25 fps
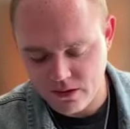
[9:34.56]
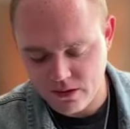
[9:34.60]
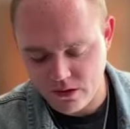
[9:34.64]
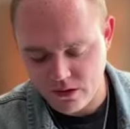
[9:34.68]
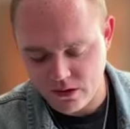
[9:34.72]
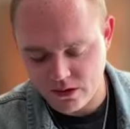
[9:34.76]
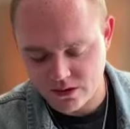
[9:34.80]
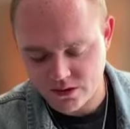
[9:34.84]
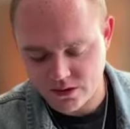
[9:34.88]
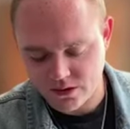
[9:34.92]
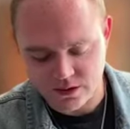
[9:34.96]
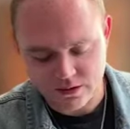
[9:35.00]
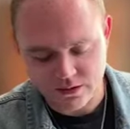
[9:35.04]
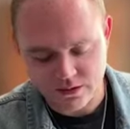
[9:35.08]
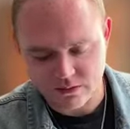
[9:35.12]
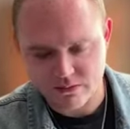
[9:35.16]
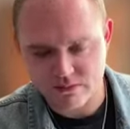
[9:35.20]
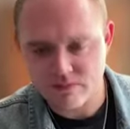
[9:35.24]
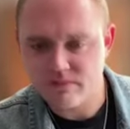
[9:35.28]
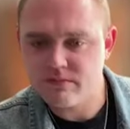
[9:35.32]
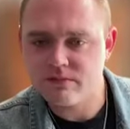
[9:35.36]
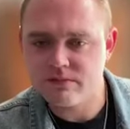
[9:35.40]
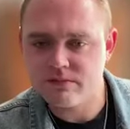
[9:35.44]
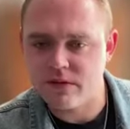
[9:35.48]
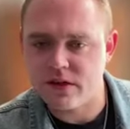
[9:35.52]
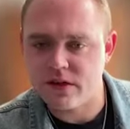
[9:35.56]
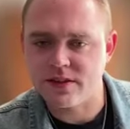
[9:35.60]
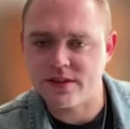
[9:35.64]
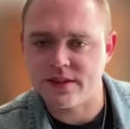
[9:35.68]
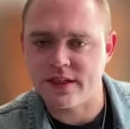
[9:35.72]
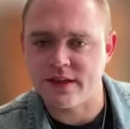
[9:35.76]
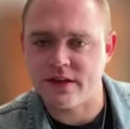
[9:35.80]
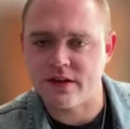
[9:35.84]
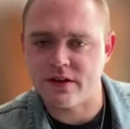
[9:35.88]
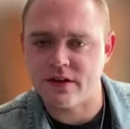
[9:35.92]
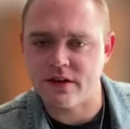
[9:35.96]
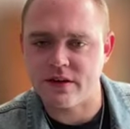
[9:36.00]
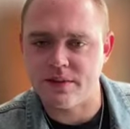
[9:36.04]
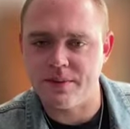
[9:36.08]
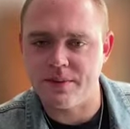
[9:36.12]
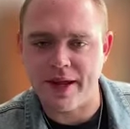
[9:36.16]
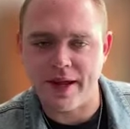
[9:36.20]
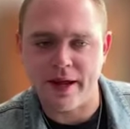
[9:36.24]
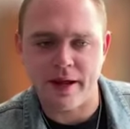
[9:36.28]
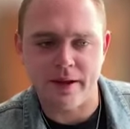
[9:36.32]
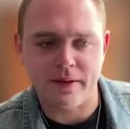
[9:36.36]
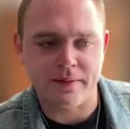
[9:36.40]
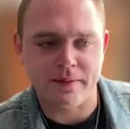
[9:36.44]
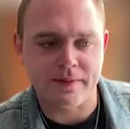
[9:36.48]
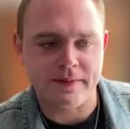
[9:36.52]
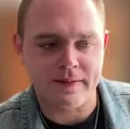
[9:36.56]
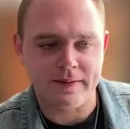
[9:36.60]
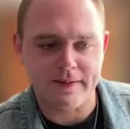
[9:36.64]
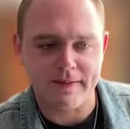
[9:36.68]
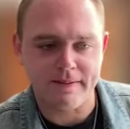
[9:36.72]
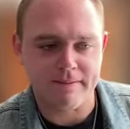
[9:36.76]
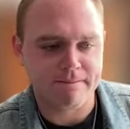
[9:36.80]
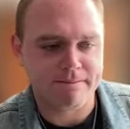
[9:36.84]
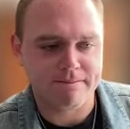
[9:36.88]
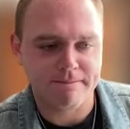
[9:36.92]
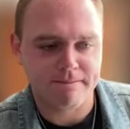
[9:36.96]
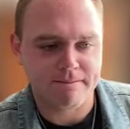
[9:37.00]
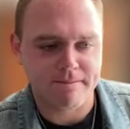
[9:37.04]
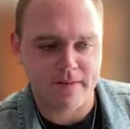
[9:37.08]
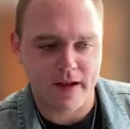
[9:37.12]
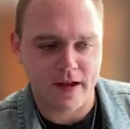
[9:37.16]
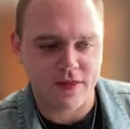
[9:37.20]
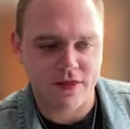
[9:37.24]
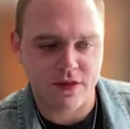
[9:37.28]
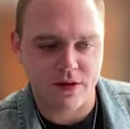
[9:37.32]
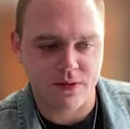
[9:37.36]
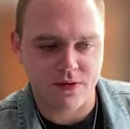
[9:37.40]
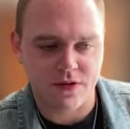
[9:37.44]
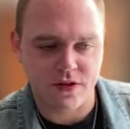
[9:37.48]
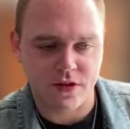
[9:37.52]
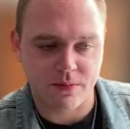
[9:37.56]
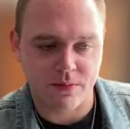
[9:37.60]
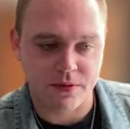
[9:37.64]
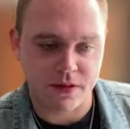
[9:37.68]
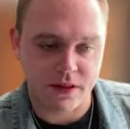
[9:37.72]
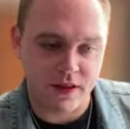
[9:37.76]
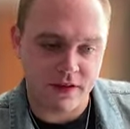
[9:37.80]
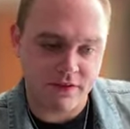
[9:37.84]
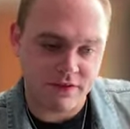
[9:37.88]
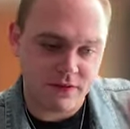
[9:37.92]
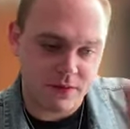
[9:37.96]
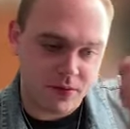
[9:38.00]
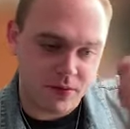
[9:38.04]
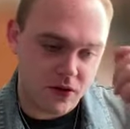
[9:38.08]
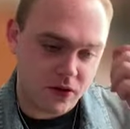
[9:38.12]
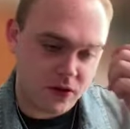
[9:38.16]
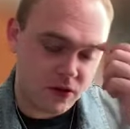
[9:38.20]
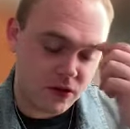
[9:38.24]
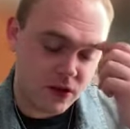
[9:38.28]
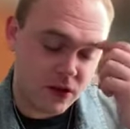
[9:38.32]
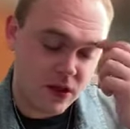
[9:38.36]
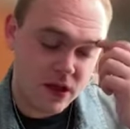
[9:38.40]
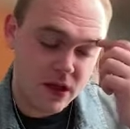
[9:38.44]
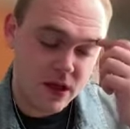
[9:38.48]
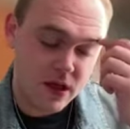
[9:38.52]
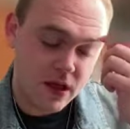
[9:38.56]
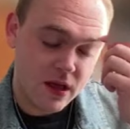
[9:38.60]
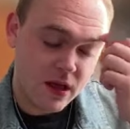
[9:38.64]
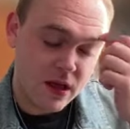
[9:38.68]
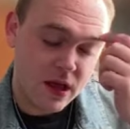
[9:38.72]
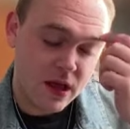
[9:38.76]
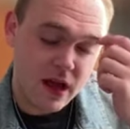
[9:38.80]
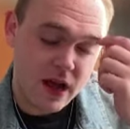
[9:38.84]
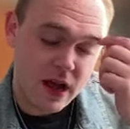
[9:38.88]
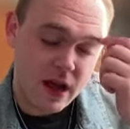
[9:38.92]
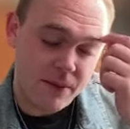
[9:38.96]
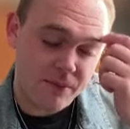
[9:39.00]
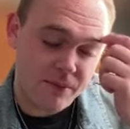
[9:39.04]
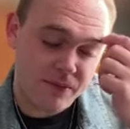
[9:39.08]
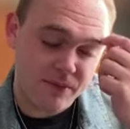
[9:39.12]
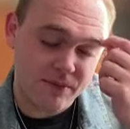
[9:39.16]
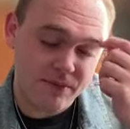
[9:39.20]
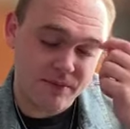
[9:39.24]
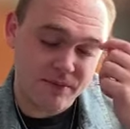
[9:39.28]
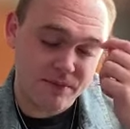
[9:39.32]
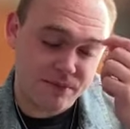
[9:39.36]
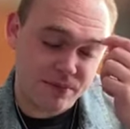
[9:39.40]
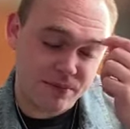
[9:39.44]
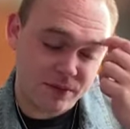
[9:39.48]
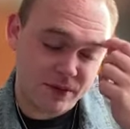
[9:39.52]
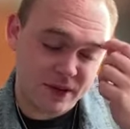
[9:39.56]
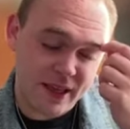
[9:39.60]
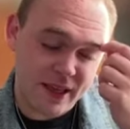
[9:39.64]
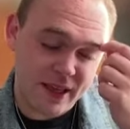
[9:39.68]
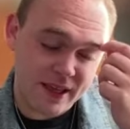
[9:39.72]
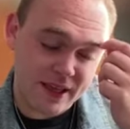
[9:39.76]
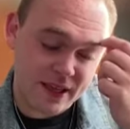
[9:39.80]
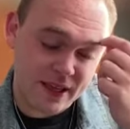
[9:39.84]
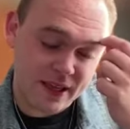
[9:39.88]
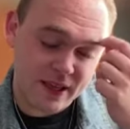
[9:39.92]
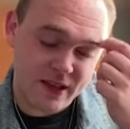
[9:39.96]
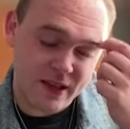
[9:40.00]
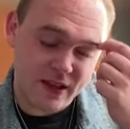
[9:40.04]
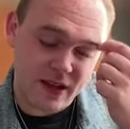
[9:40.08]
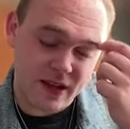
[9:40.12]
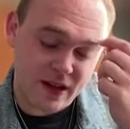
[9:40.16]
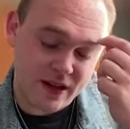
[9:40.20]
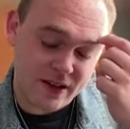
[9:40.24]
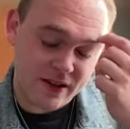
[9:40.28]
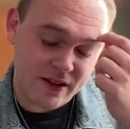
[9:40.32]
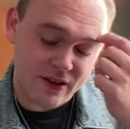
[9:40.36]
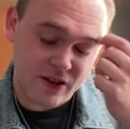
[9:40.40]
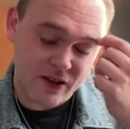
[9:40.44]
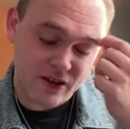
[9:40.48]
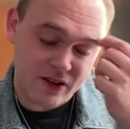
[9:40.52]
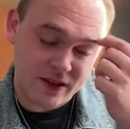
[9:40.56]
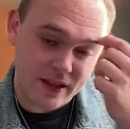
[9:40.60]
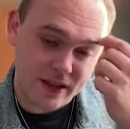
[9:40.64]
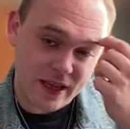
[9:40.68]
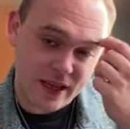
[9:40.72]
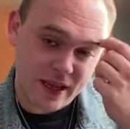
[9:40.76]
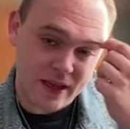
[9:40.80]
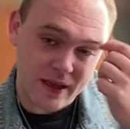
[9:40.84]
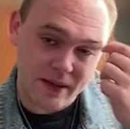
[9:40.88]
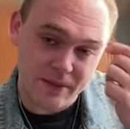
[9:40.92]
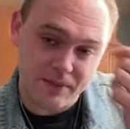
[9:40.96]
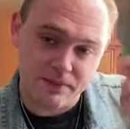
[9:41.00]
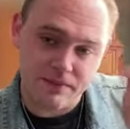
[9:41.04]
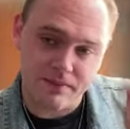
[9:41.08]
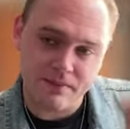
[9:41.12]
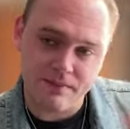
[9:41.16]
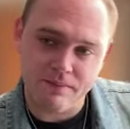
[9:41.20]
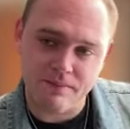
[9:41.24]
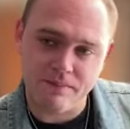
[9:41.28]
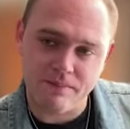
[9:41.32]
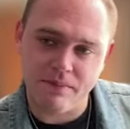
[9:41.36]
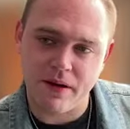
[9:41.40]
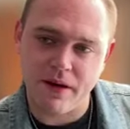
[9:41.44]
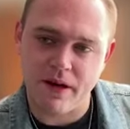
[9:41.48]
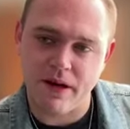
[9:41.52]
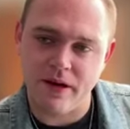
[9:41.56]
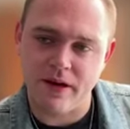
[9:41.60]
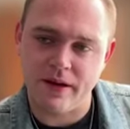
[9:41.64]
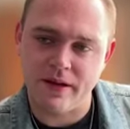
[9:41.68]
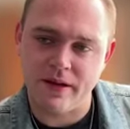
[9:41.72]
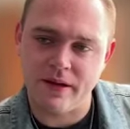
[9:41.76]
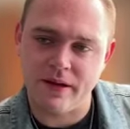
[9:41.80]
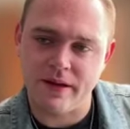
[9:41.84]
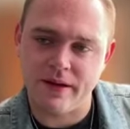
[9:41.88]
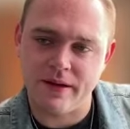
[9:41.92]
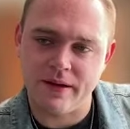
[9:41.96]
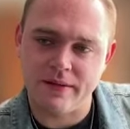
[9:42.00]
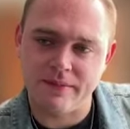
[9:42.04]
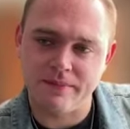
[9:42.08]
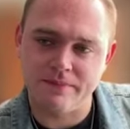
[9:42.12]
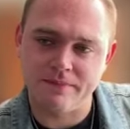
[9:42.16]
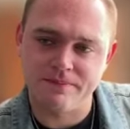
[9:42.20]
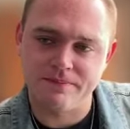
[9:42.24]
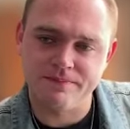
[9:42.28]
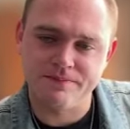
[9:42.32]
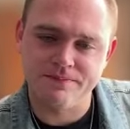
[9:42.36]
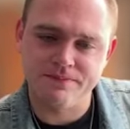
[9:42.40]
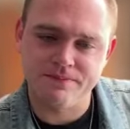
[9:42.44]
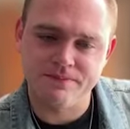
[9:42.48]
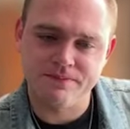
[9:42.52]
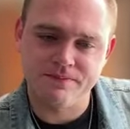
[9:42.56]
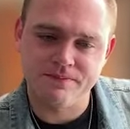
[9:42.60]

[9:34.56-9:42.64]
also a singer in the band, I thought was unbelievable. I'm blanking on her name, but um,